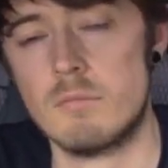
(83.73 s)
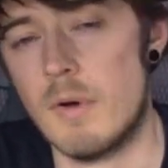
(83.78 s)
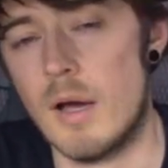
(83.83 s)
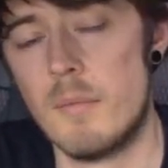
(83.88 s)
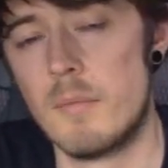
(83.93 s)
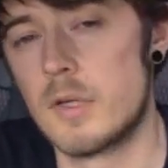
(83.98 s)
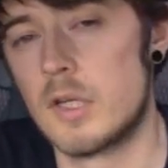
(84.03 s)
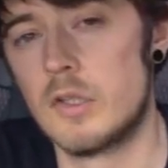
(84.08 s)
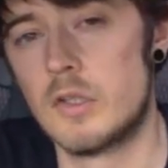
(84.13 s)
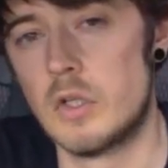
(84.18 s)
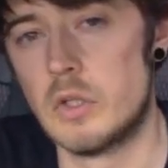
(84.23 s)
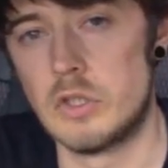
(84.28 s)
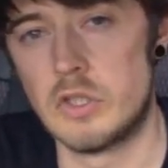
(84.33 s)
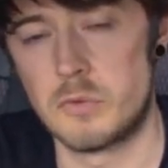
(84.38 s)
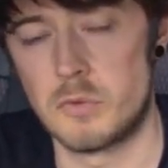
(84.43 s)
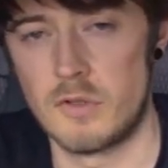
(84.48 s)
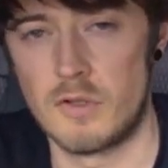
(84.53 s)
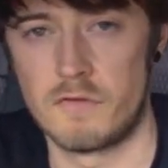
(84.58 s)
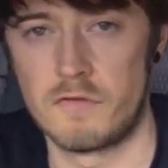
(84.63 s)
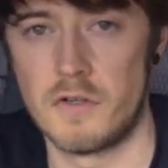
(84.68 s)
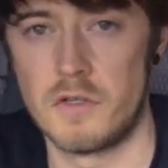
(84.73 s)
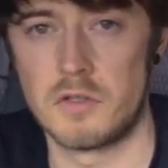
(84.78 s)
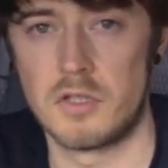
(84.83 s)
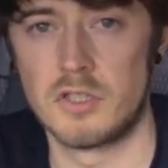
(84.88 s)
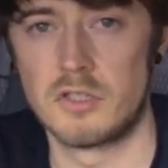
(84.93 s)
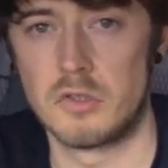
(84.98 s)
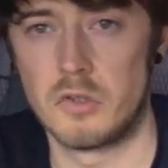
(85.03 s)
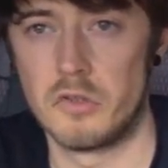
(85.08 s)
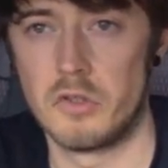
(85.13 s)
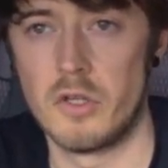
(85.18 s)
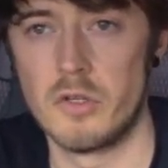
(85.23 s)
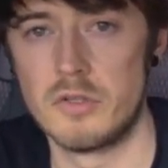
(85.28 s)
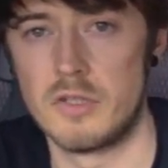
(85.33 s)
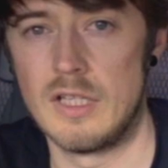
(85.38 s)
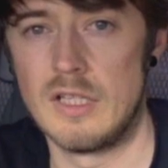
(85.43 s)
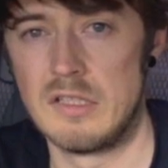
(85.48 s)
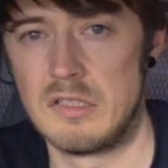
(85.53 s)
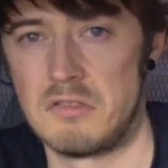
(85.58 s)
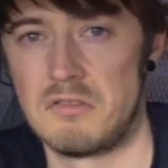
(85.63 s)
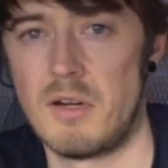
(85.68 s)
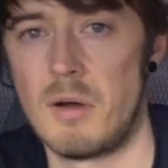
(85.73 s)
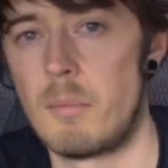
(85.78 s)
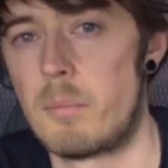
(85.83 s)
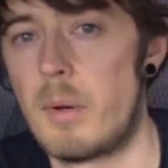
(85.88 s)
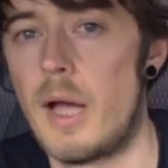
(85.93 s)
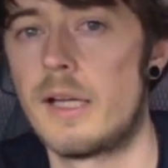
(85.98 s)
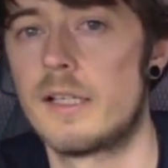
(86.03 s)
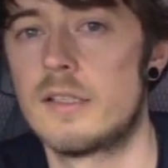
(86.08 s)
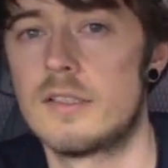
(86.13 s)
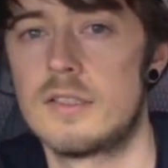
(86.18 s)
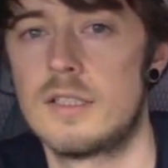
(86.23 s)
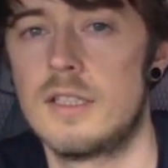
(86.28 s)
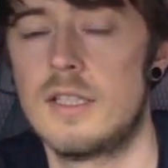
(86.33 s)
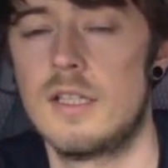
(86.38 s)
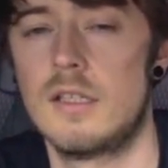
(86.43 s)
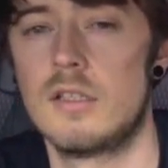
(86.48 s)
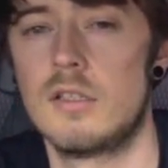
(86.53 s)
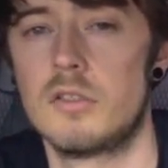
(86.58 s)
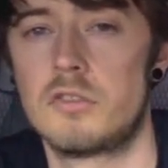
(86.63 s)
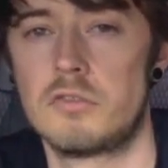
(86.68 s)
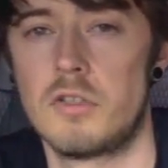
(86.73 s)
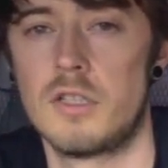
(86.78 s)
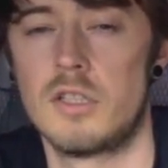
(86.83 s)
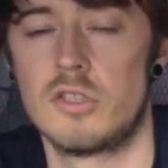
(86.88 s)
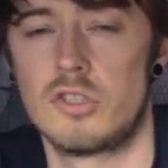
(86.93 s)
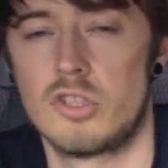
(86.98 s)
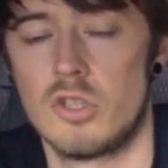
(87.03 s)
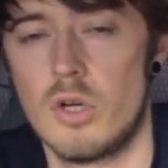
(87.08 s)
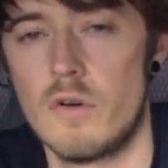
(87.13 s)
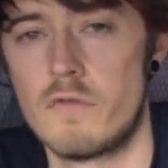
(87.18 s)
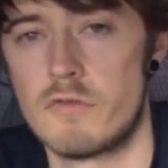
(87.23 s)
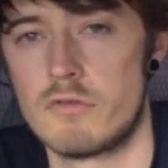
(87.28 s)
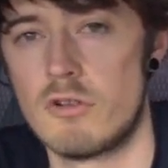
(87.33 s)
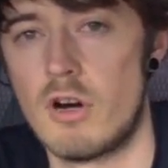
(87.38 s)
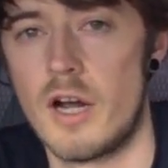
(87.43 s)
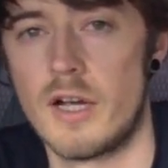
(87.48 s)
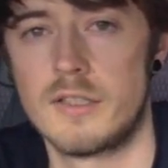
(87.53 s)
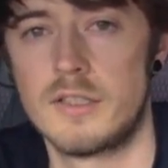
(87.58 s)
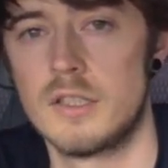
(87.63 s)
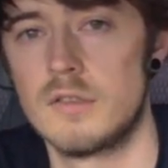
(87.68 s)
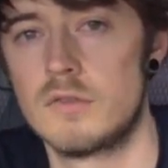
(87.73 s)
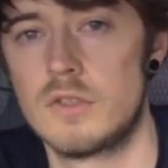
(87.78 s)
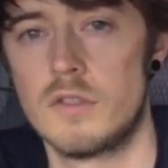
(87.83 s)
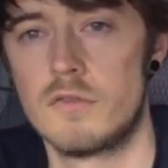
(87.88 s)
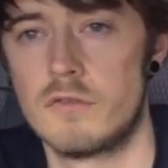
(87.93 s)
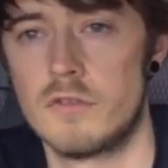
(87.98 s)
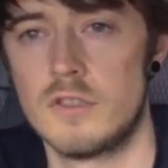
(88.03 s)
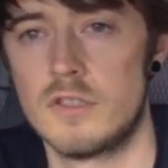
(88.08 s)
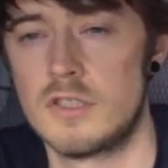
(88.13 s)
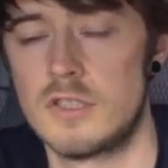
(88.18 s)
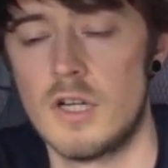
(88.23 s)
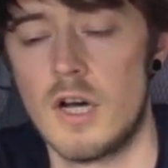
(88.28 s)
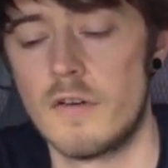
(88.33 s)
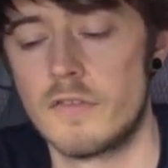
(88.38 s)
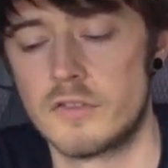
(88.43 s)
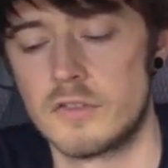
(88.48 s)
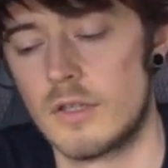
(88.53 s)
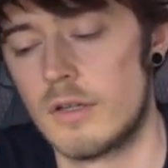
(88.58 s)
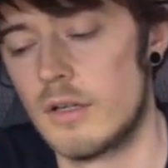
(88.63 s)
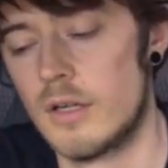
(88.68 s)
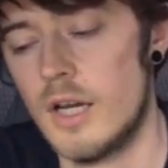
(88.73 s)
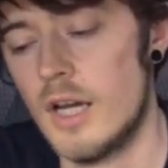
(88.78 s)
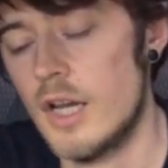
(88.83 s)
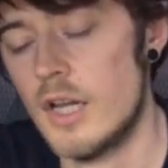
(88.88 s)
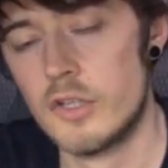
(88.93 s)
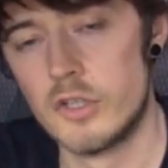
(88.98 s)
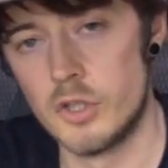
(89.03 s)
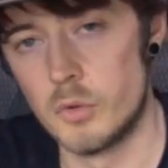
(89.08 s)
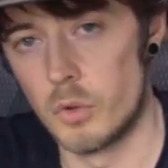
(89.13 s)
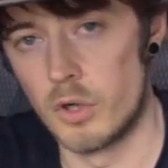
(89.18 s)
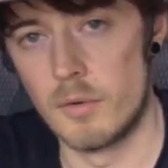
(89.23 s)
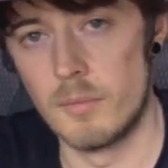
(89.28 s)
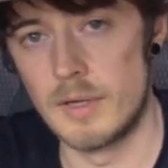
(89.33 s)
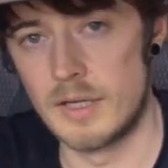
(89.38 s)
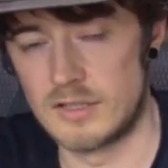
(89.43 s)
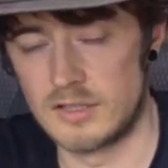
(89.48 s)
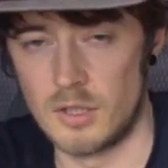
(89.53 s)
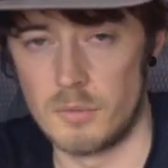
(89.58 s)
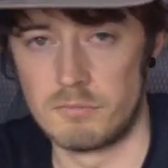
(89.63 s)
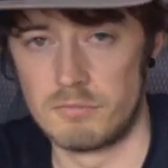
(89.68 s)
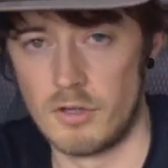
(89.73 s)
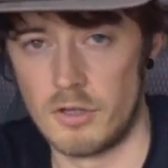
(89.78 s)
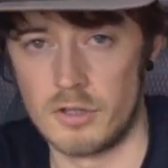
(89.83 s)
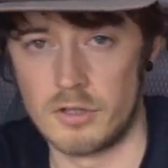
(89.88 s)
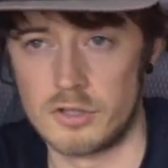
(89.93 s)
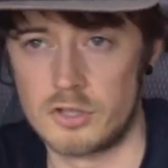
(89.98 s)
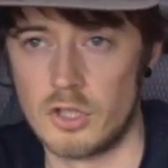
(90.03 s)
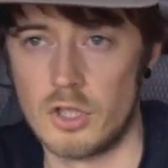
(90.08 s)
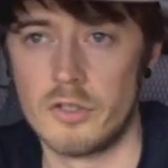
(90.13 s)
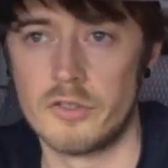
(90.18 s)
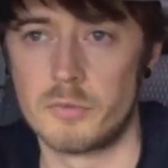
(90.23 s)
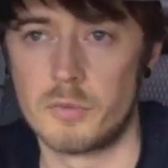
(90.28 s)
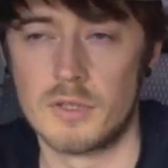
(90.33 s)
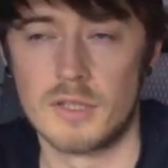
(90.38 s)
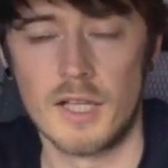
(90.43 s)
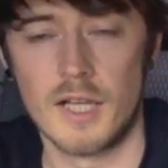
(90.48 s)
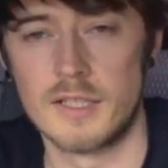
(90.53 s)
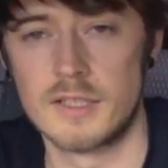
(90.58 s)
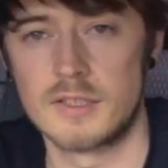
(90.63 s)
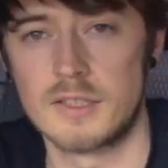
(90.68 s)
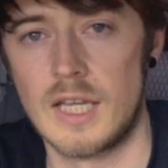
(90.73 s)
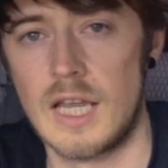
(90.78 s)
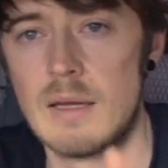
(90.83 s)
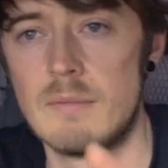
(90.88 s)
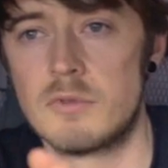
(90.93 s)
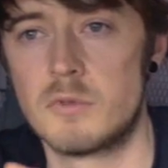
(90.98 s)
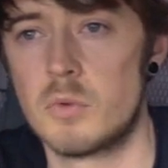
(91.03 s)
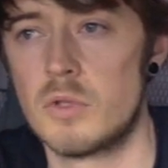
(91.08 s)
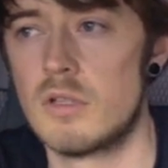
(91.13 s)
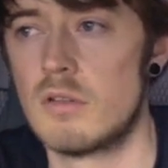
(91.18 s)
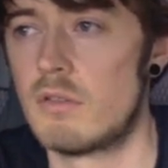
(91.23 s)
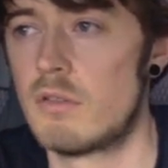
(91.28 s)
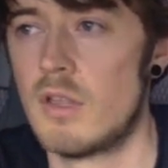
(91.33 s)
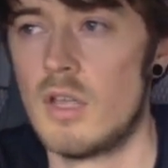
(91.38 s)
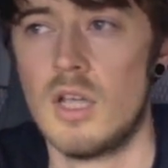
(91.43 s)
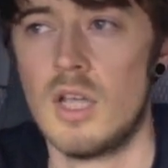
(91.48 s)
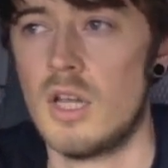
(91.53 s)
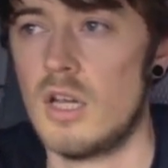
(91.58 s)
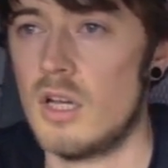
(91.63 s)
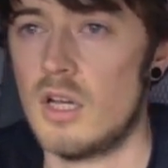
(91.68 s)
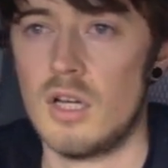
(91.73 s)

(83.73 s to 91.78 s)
Remember, you don't just want to focus on those Instagram bangers here. You're trying to show a variety of different stuff. So you want to mix up product shots with landscapes, with